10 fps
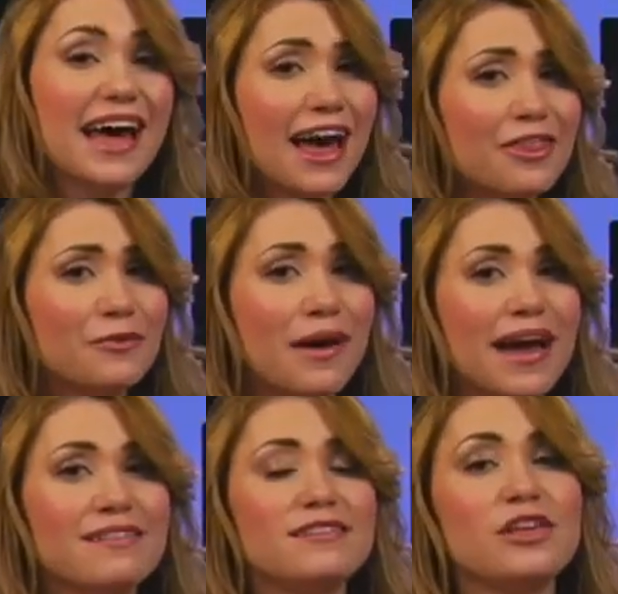
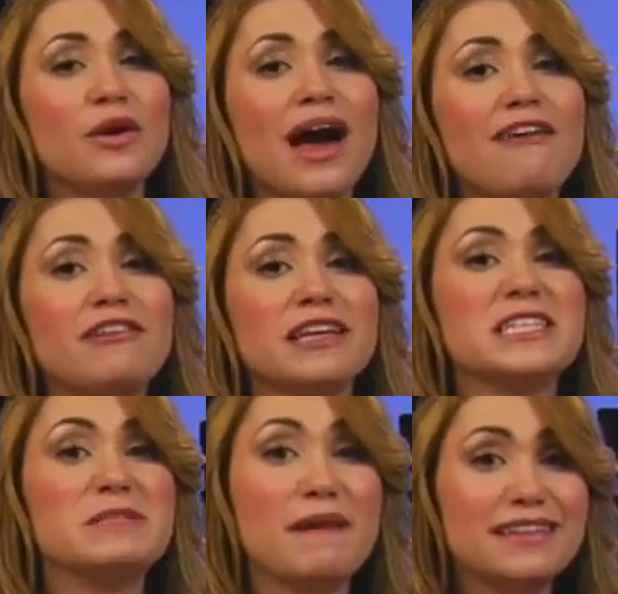Otherwise, you have an
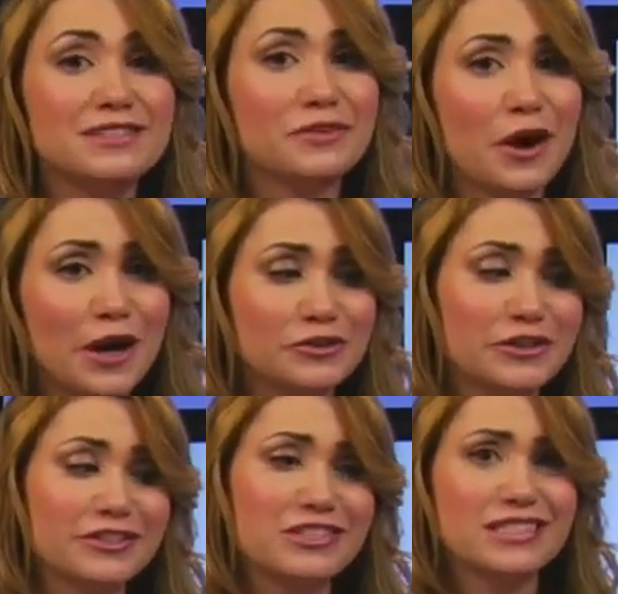expensive
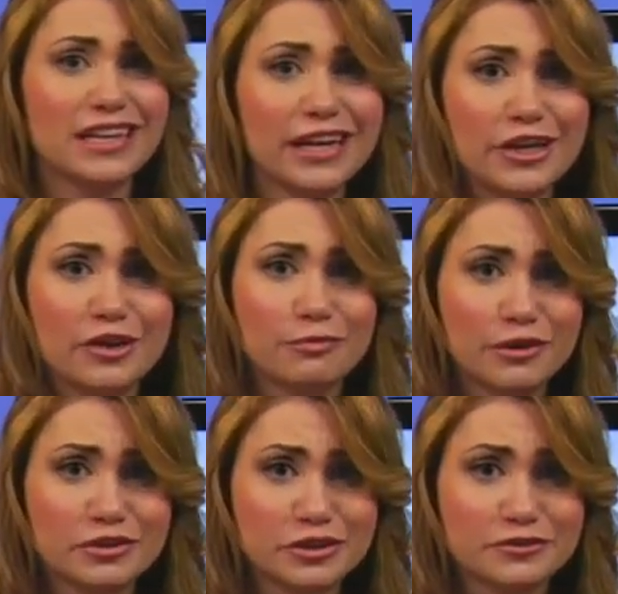cartridge sitting in your
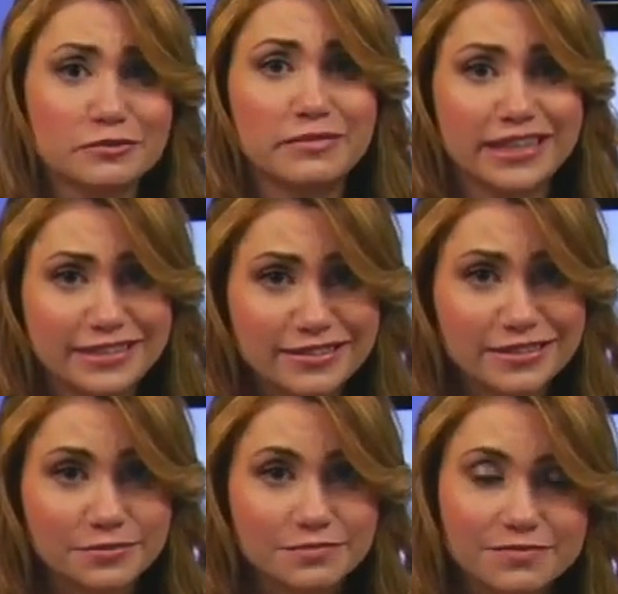printer for months.